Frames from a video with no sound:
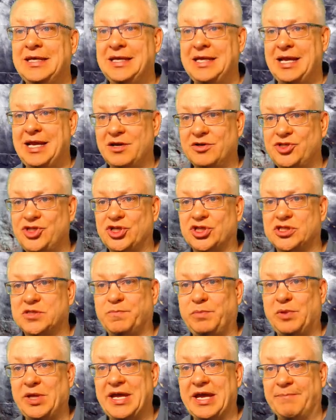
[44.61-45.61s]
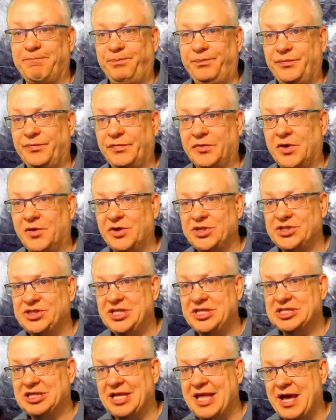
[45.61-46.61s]
Here's your split. Notice
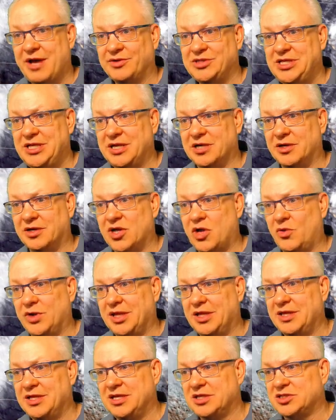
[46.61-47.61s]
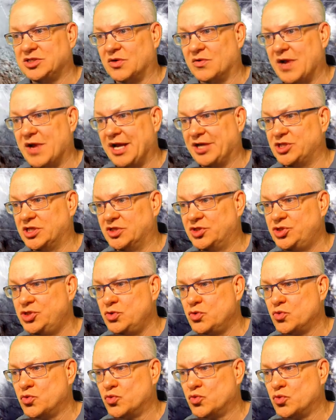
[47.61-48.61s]
these clouds here going in this direction.
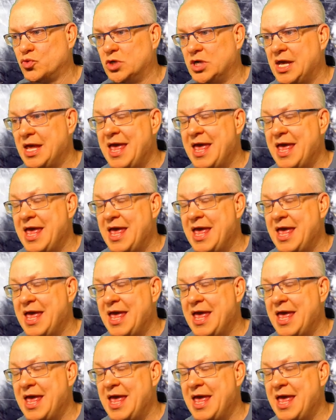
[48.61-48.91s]
Zoo.